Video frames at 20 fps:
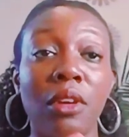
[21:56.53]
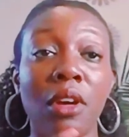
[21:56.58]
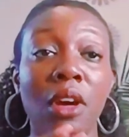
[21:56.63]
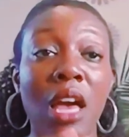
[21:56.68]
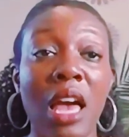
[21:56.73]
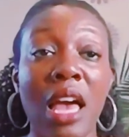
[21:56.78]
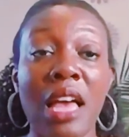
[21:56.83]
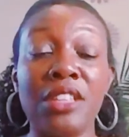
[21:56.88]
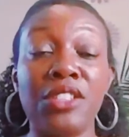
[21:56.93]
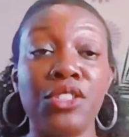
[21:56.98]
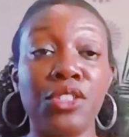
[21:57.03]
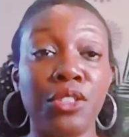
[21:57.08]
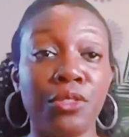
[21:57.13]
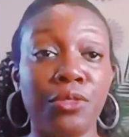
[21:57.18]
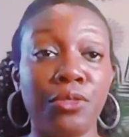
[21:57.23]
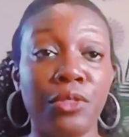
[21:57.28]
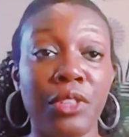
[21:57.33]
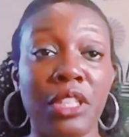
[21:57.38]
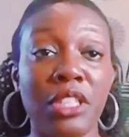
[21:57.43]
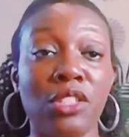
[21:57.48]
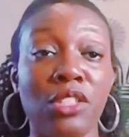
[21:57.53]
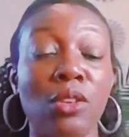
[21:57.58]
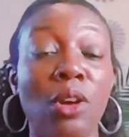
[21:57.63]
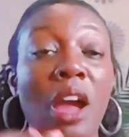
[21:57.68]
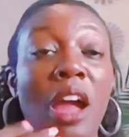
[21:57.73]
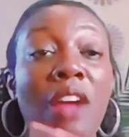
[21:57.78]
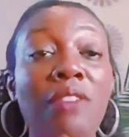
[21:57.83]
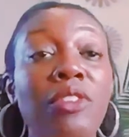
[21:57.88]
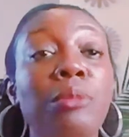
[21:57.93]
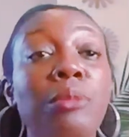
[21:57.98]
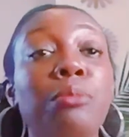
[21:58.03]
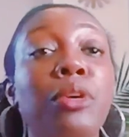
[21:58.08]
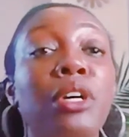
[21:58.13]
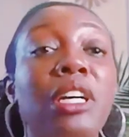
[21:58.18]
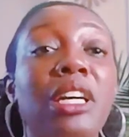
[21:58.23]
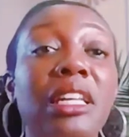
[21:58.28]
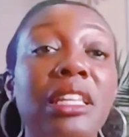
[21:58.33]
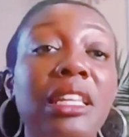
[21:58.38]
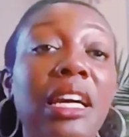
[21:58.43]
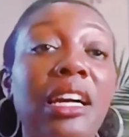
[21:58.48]
as your fee. So every
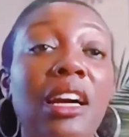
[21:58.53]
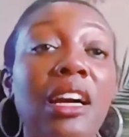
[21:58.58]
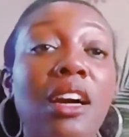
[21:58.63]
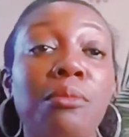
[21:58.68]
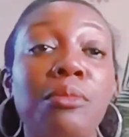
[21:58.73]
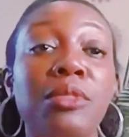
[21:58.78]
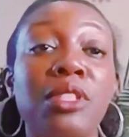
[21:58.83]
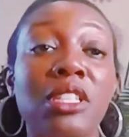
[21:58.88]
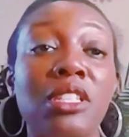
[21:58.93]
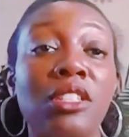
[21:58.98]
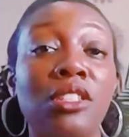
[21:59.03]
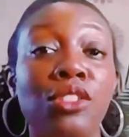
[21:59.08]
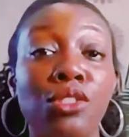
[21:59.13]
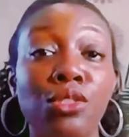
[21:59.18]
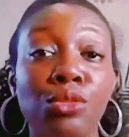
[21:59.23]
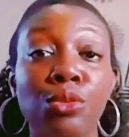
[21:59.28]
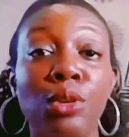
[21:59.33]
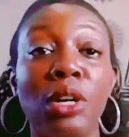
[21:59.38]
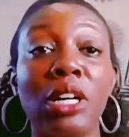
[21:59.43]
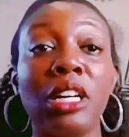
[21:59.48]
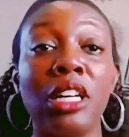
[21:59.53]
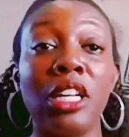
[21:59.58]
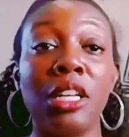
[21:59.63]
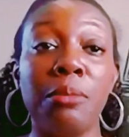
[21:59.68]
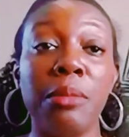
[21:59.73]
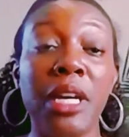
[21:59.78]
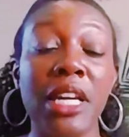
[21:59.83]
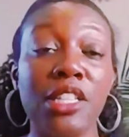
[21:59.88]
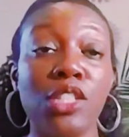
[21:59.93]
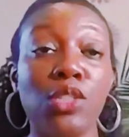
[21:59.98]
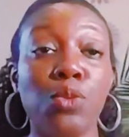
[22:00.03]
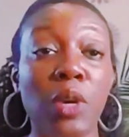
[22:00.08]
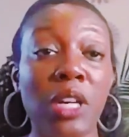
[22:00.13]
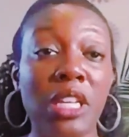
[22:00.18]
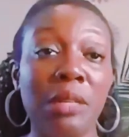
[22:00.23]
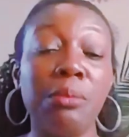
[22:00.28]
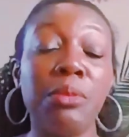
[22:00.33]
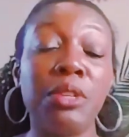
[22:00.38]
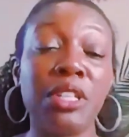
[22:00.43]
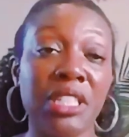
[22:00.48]
booking that comes in, you are going to make
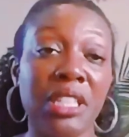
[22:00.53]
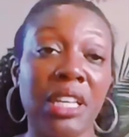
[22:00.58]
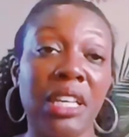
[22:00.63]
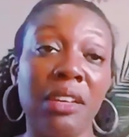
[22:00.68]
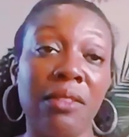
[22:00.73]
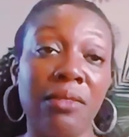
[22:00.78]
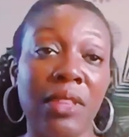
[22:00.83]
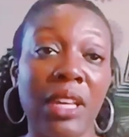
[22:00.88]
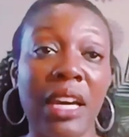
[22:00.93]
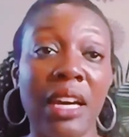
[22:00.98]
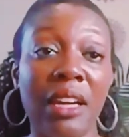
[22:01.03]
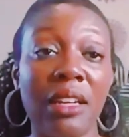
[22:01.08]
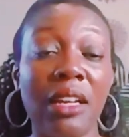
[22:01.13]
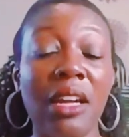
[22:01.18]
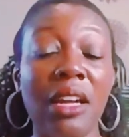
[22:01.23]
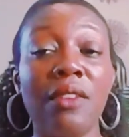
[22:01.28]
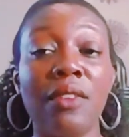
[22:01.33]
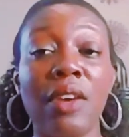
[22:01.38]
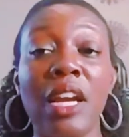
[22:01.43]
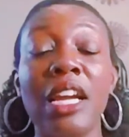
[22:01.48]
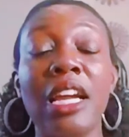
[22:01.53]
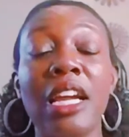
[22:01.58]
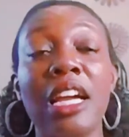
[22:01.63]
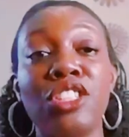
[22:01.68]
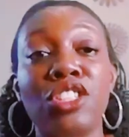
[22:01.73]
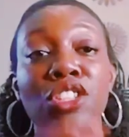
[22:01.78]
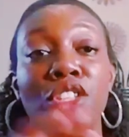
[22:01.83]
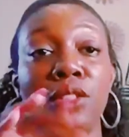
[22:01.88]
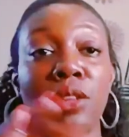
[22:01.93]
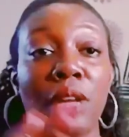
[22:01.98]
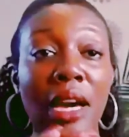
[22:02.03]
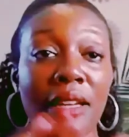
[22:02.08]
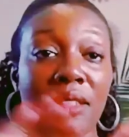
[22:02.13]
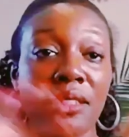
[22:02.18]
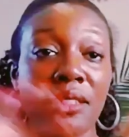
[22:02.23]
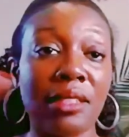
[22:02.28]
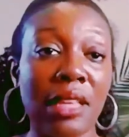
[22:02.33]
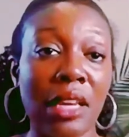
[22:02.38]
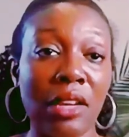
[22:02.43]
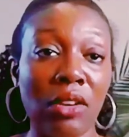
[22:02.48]
20% of that, right? I show you how to set